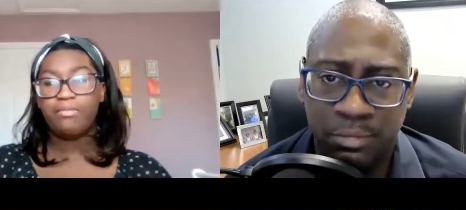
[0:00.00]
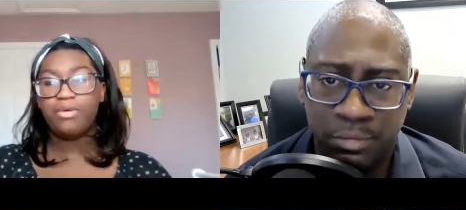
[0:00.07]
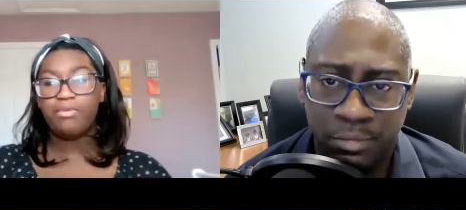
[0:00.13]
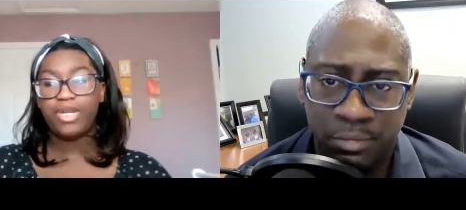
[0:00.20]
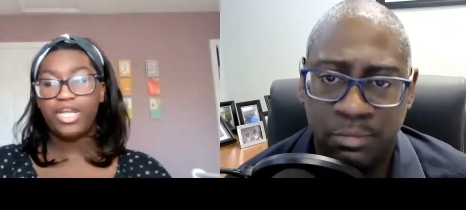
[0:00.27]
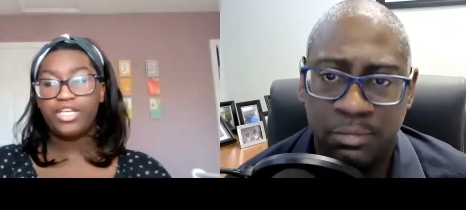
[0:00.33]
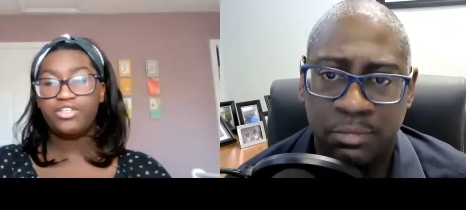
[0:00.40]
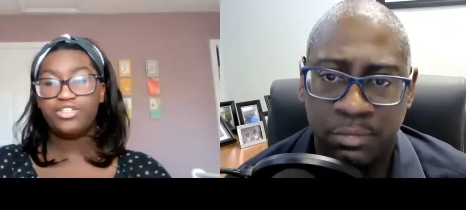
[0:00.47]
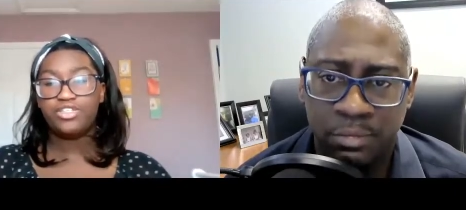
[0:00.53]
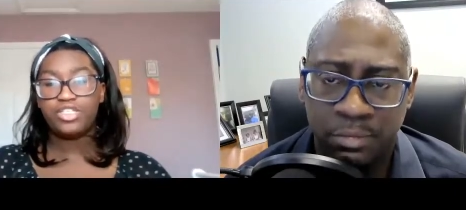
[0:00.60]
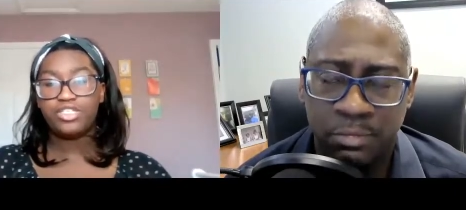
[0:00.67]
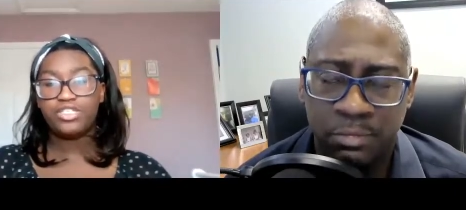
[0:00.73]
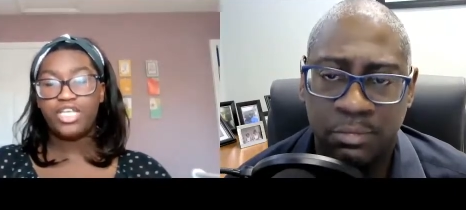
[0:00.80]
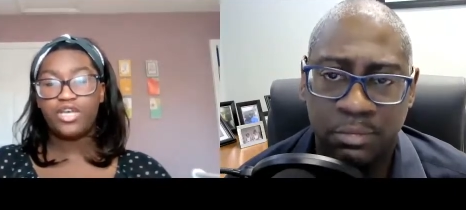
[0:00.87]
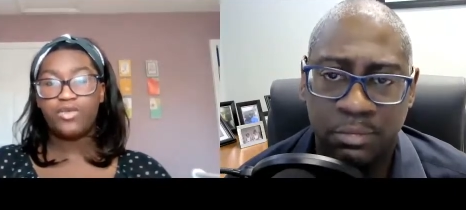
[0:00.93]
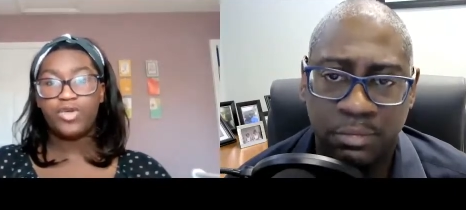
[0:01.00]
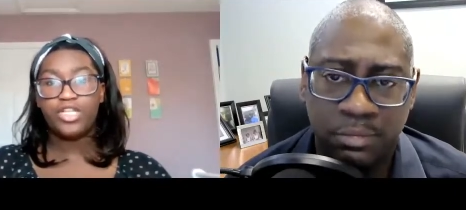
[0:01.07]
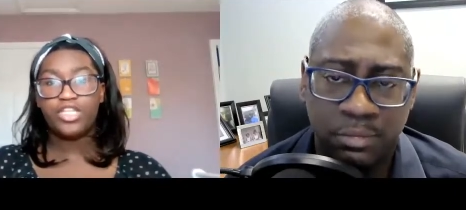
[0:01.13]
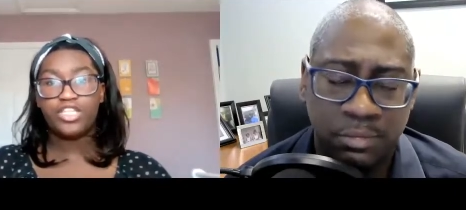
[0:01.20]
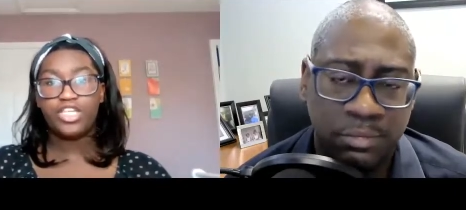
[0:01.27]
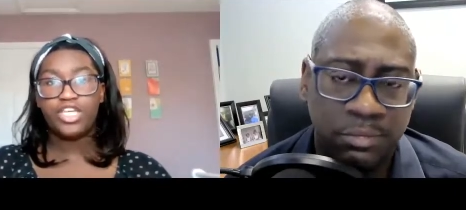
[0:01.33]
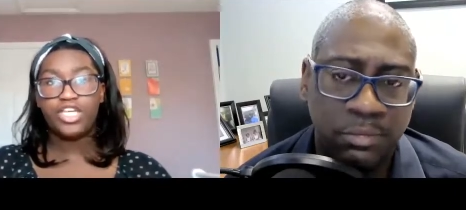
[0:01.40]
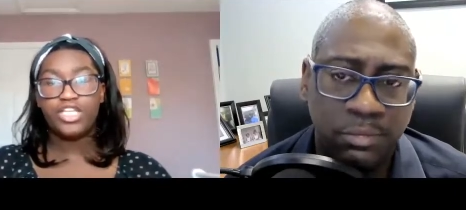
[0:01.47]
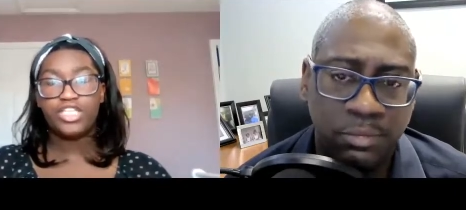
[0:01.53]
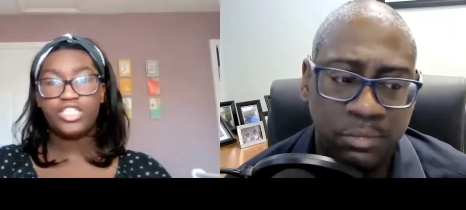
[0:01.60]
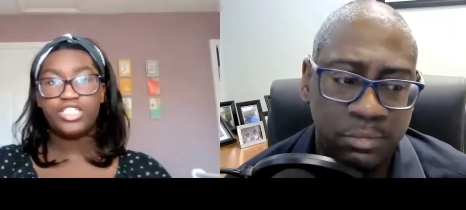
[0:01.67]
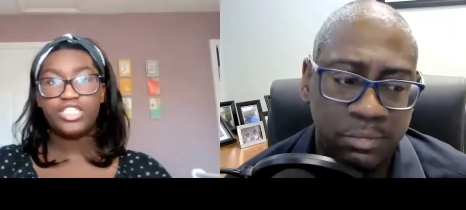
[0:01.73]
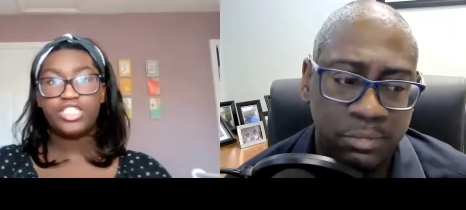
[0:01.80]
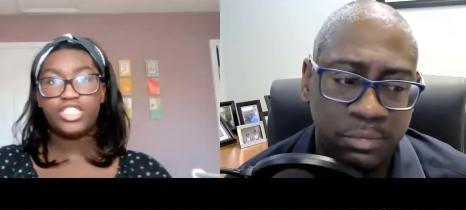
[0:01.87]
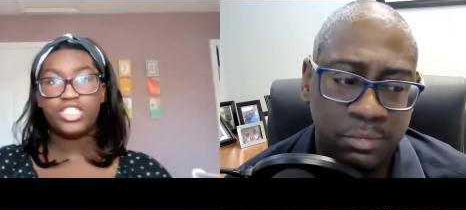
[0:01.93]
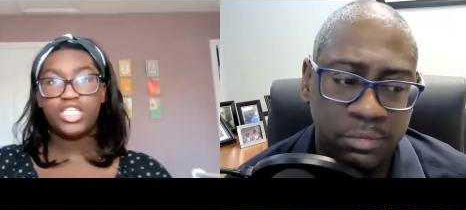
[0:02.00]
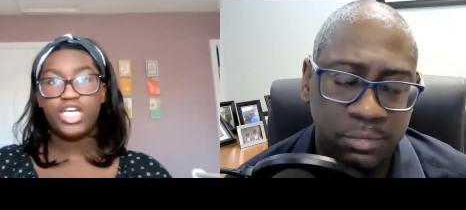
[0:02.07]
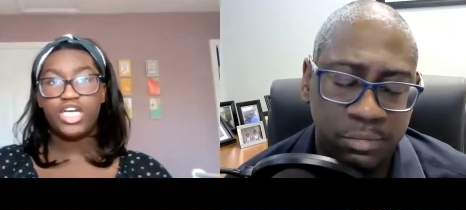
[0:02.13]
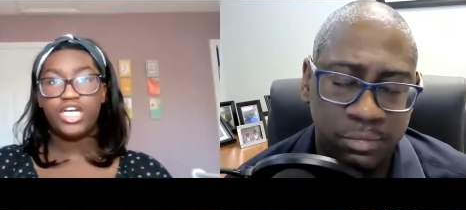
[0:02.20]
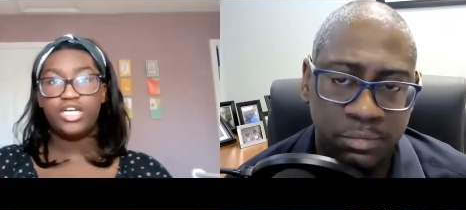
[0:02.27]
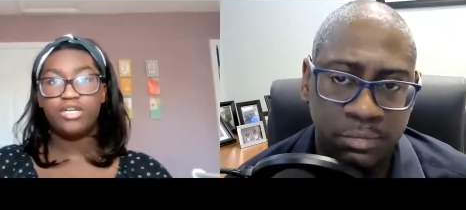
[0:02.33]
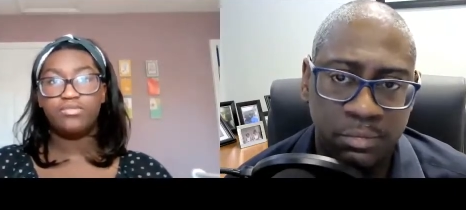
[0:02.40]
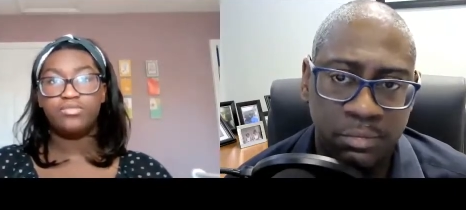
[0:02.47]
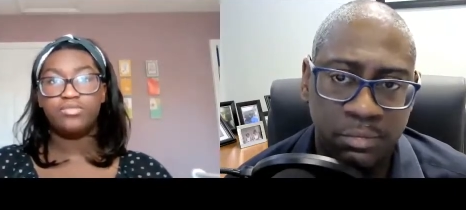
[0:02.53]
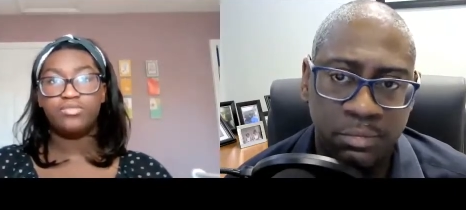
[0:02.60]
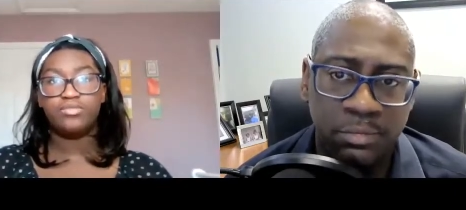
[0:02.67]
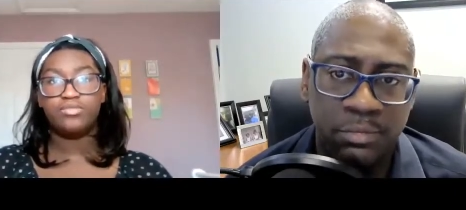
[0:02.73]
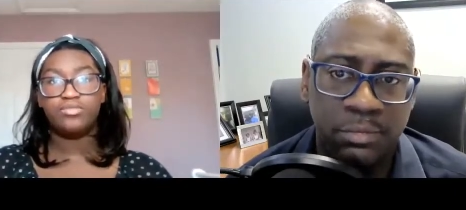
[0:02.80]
Speaker 1: But what I usually stay with is um,